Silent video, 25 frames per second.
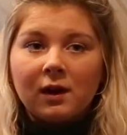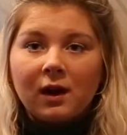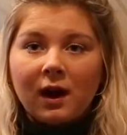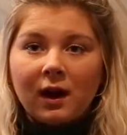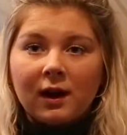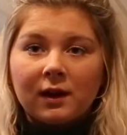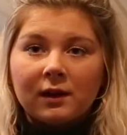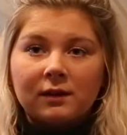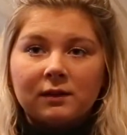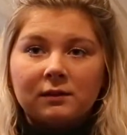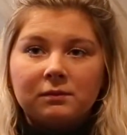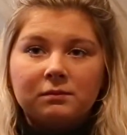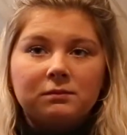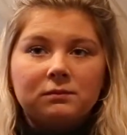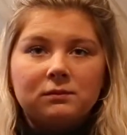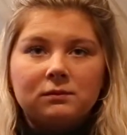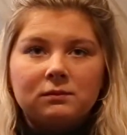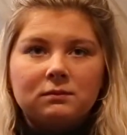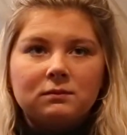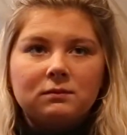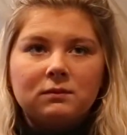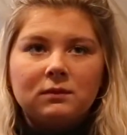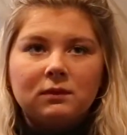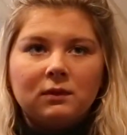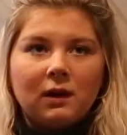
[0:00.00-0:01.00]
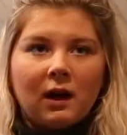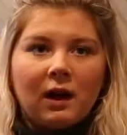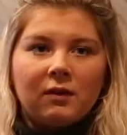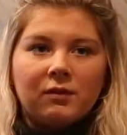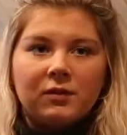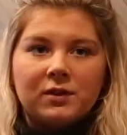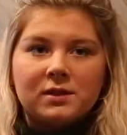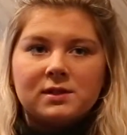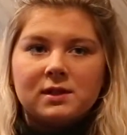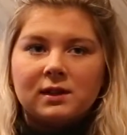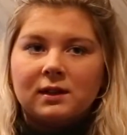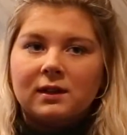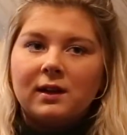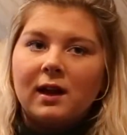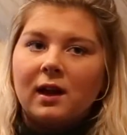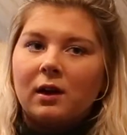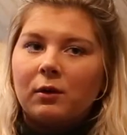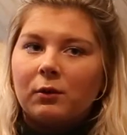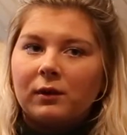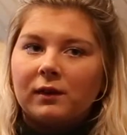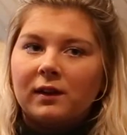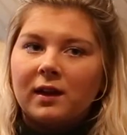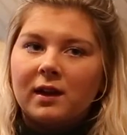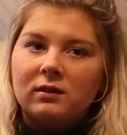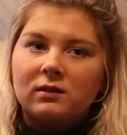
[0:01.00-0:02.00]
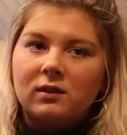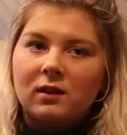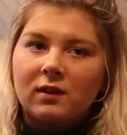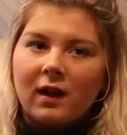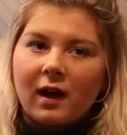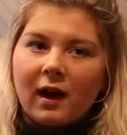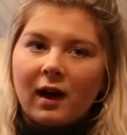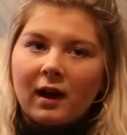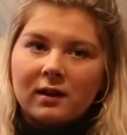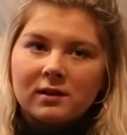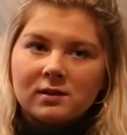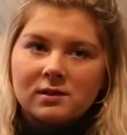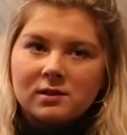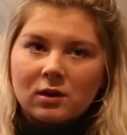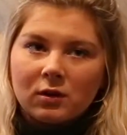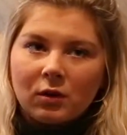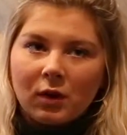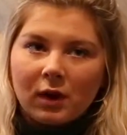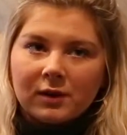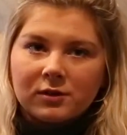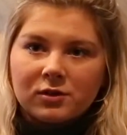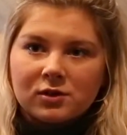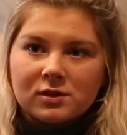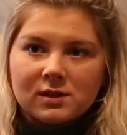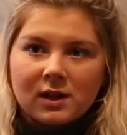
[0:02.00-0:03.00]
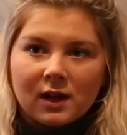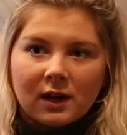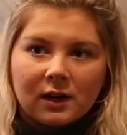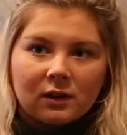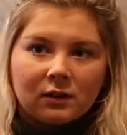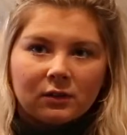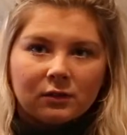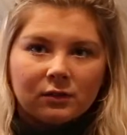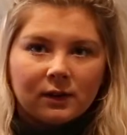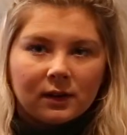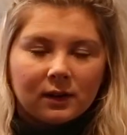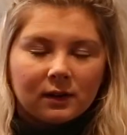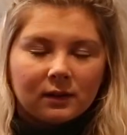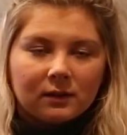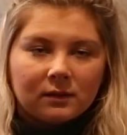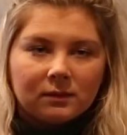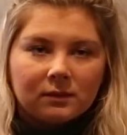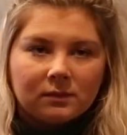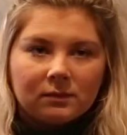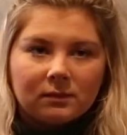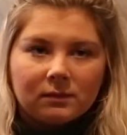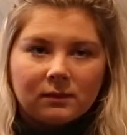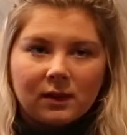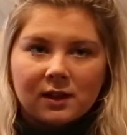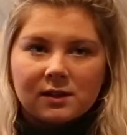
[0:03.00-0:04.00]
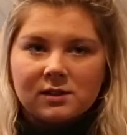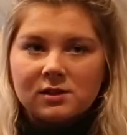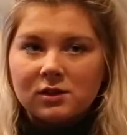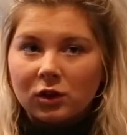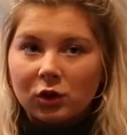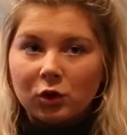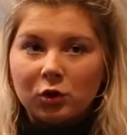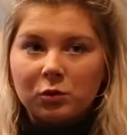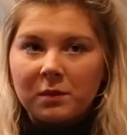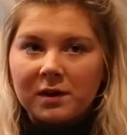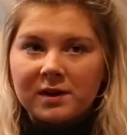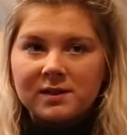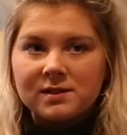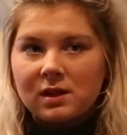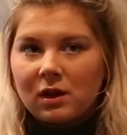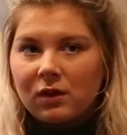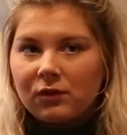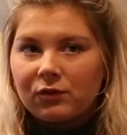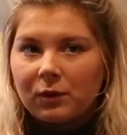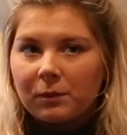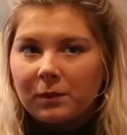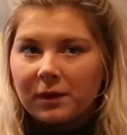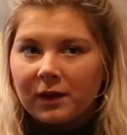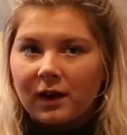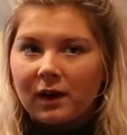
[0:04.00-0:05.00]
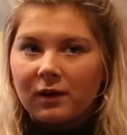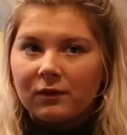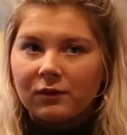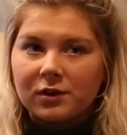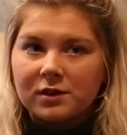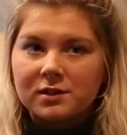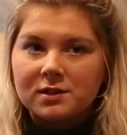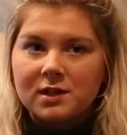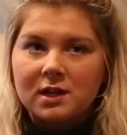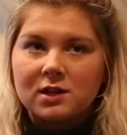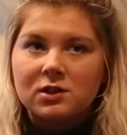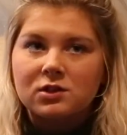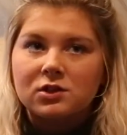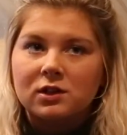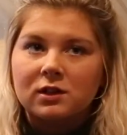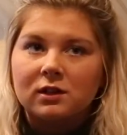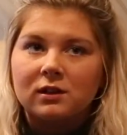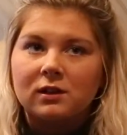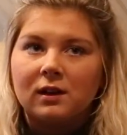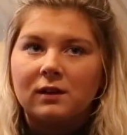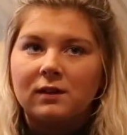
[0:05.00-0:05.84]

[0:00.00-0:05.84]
I obviously can't relate to that, so I just kind of exclude myself from the conversation.